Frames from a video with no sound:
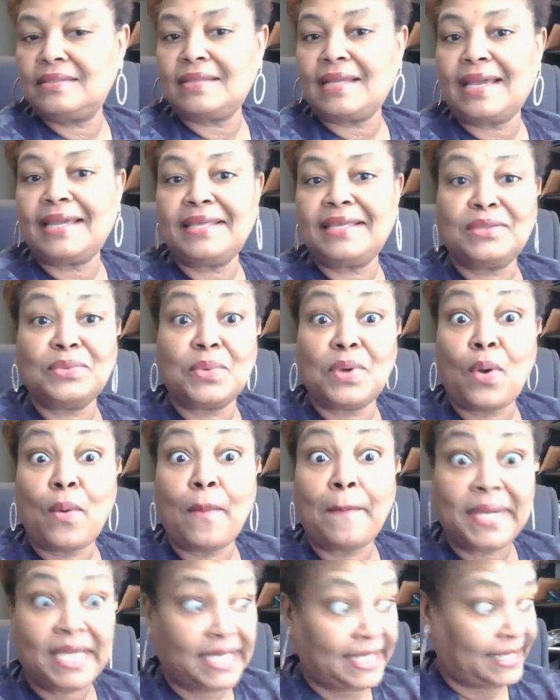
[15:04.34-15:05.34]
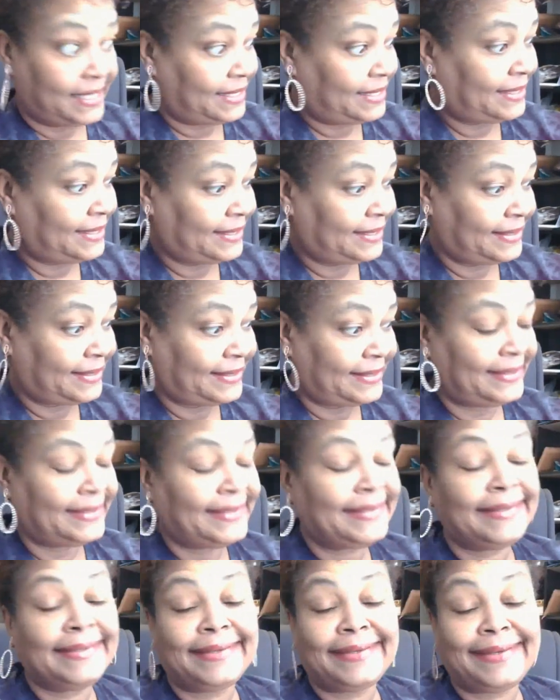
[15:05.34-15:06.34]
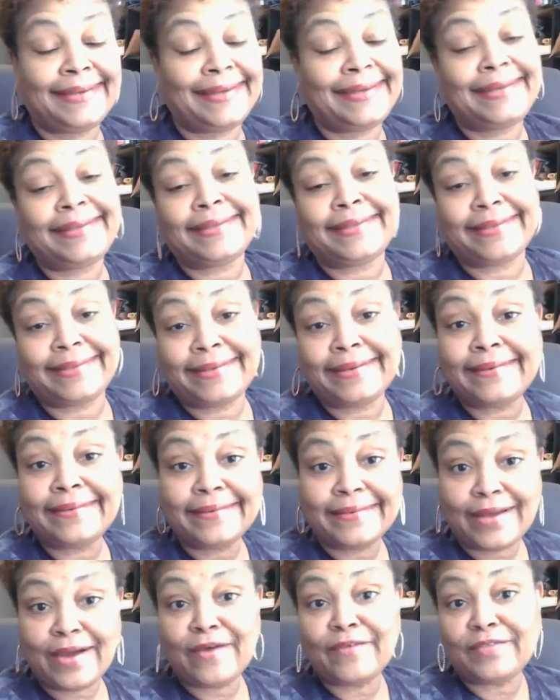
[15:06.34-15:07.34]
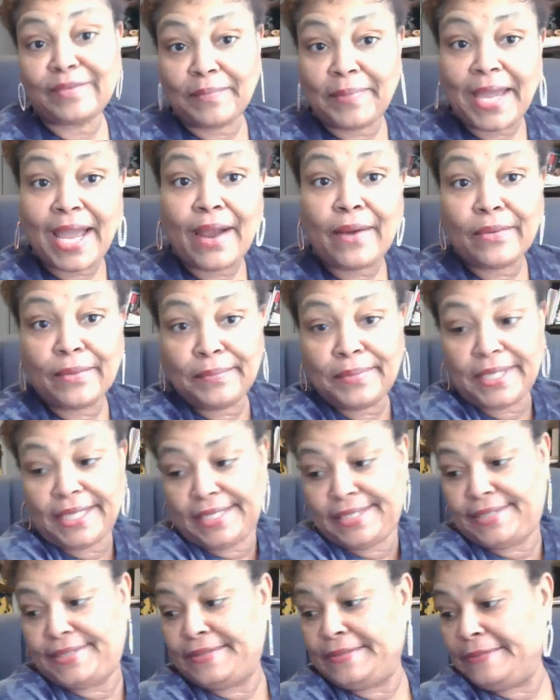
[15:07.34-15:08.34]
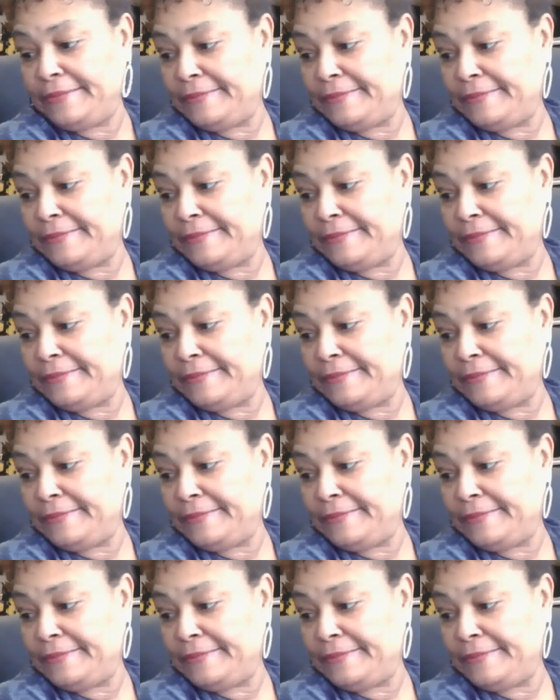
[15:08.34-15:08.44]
I hit the wrong button. I hit the turn off the power button.